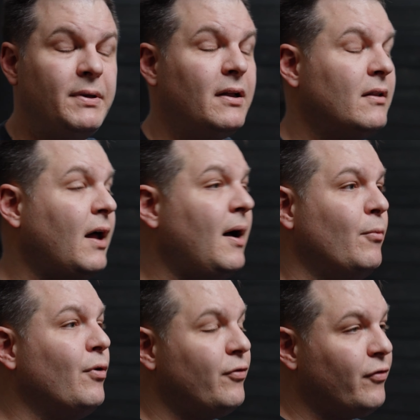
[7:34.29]
be a lot
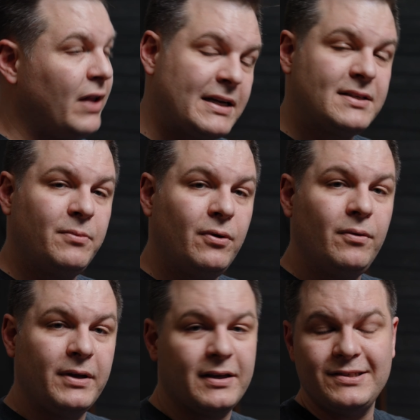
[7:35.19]
more
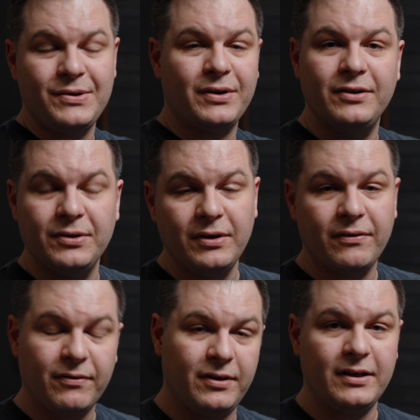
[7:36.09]
flexible because you can do
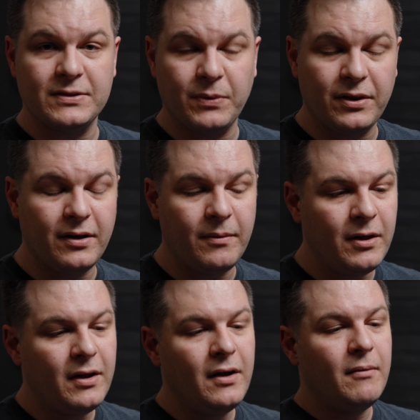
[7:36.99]
different things with
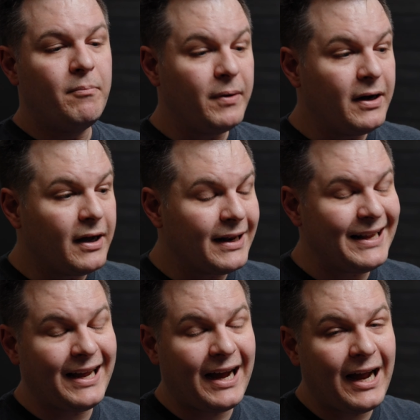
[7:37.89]
them.
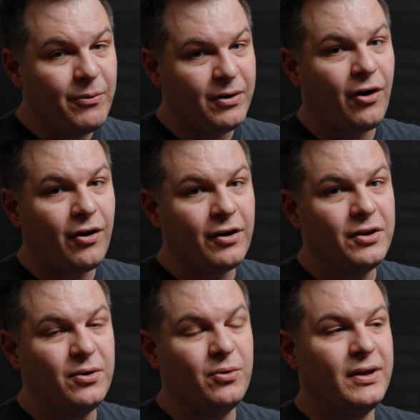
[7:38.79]
But I would
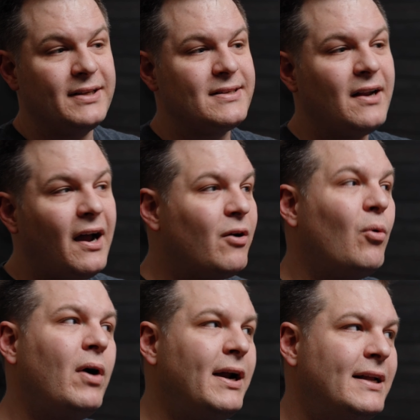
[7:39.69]
argue it's not
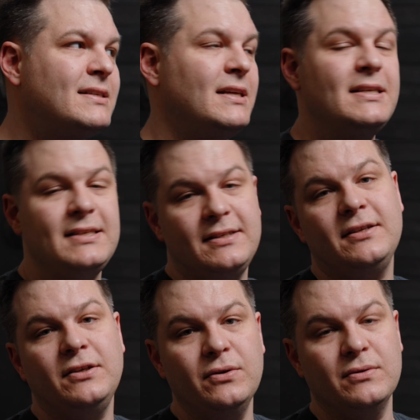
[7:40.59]
quite as easy
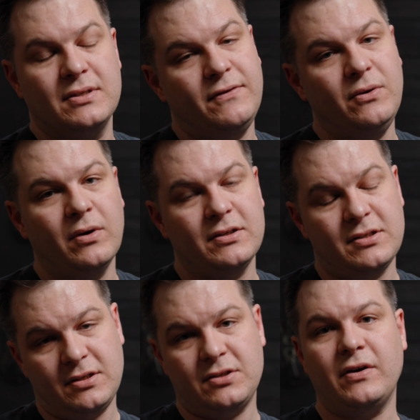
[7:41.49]
to use if you want
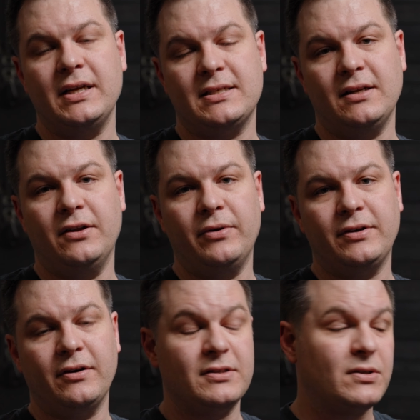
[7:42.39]
just a straight send and
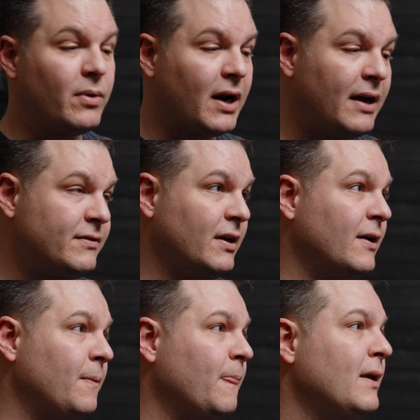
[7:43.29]
return. So what I've
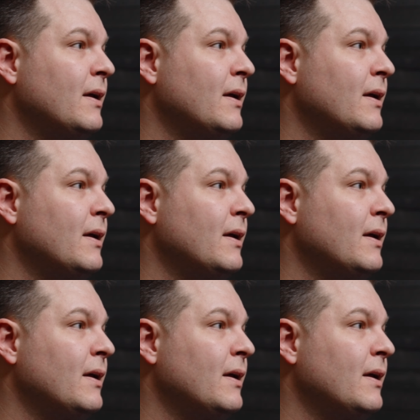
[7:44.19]
done